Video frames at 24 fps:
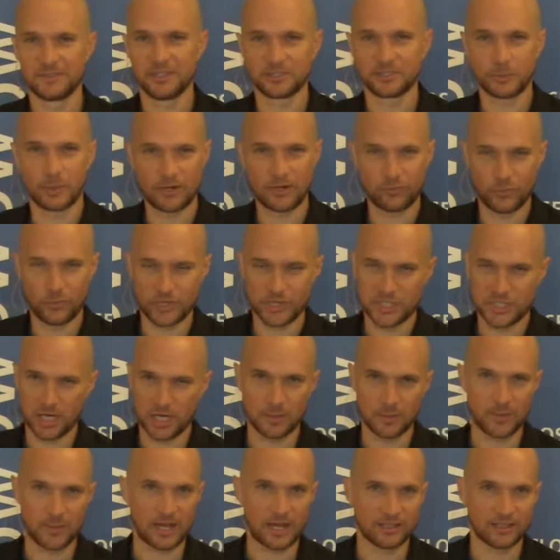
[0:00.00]
And so whenever we talk
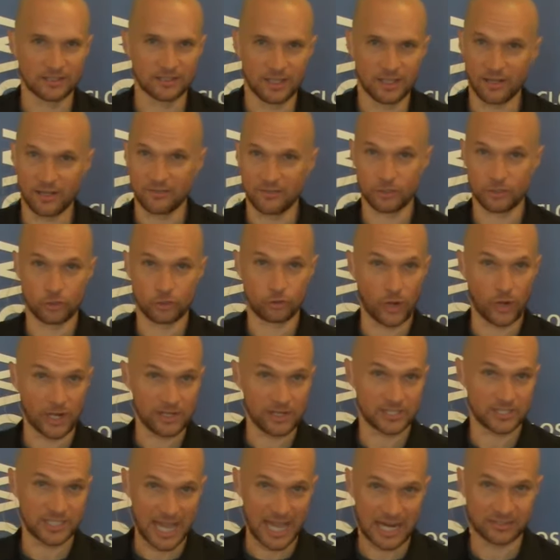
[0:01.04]
about love, the
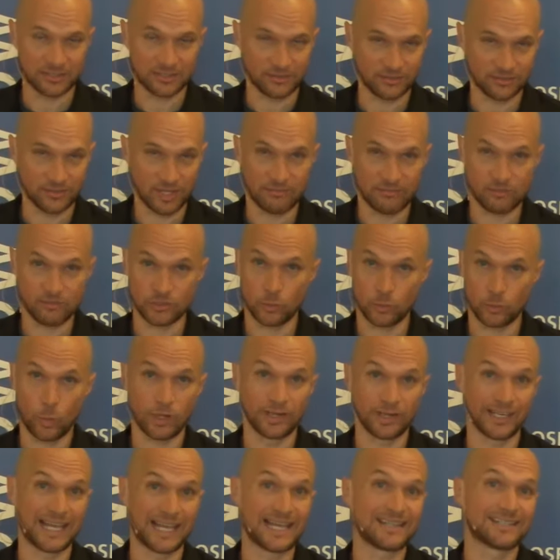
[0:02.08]
greatest act of love is the
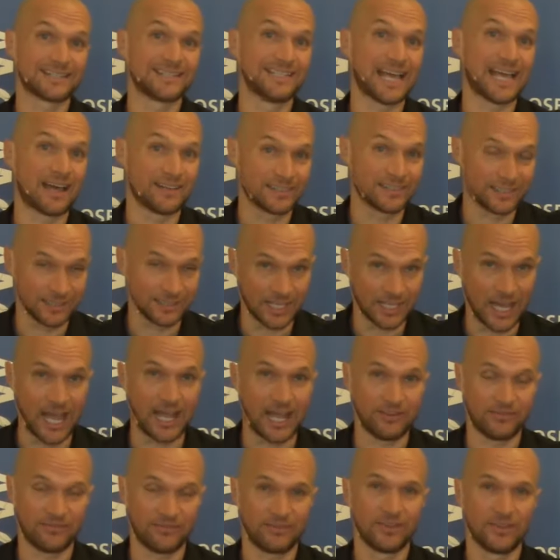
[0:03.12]
one lays down his
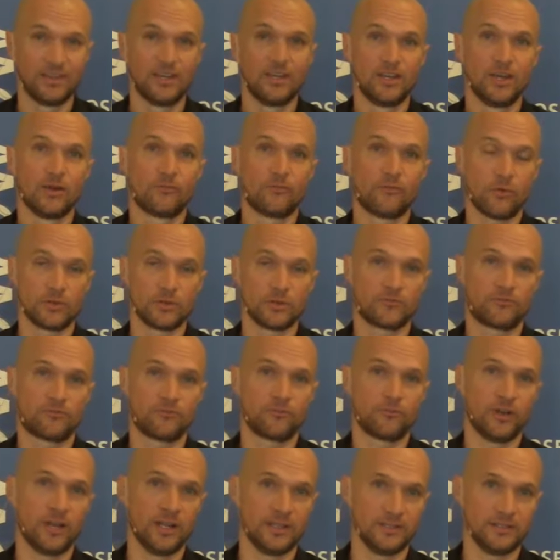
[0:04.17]
life for his
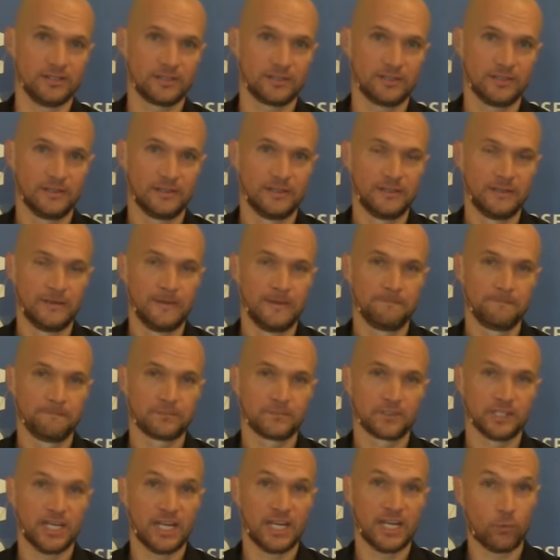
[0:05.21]
friends.
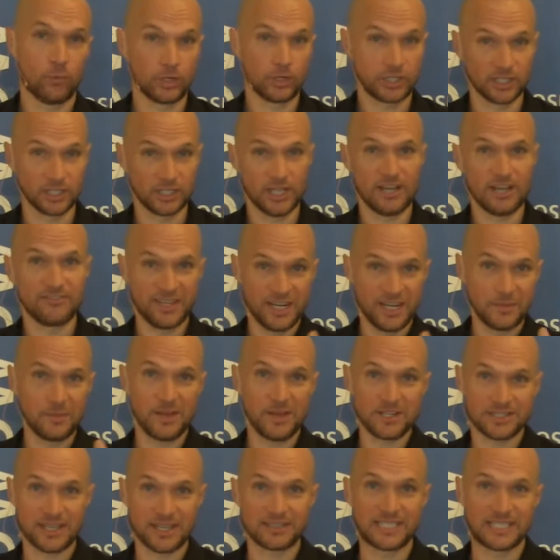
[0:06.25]
And if one can love
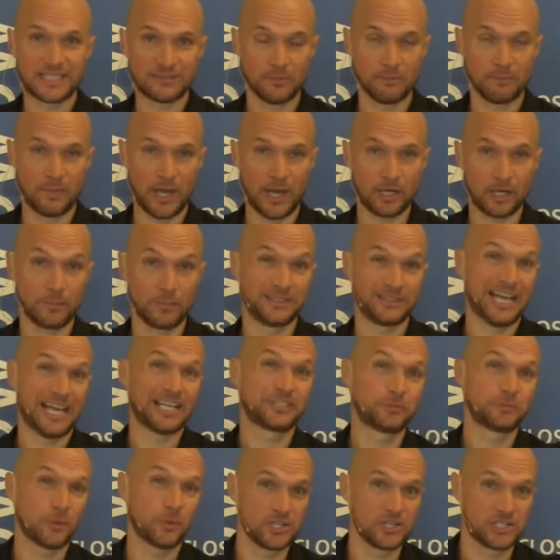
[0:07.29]
enemies, that's even better. But
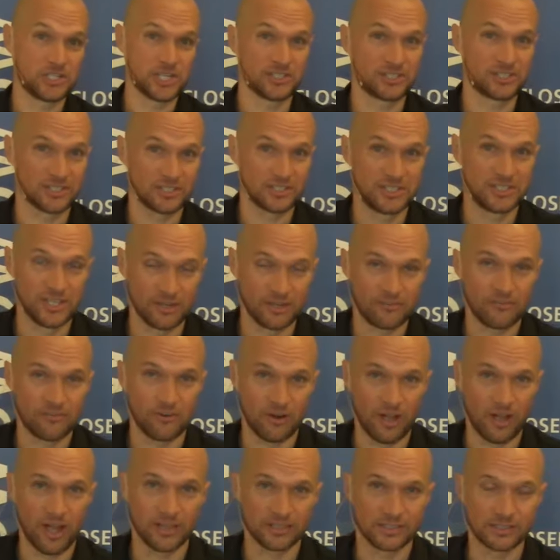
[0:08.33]
that's what Jesus did
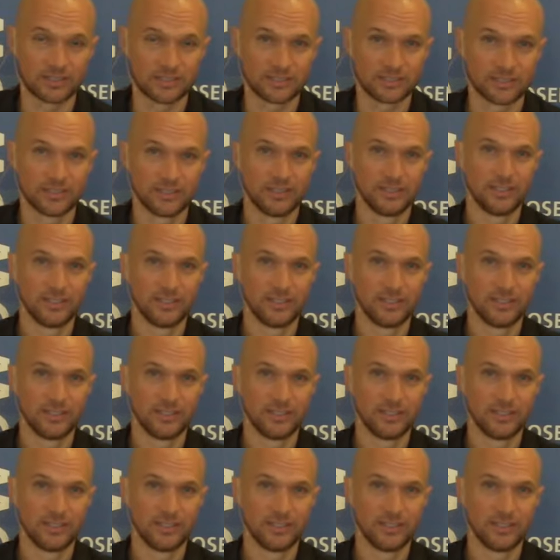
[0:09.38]
for us.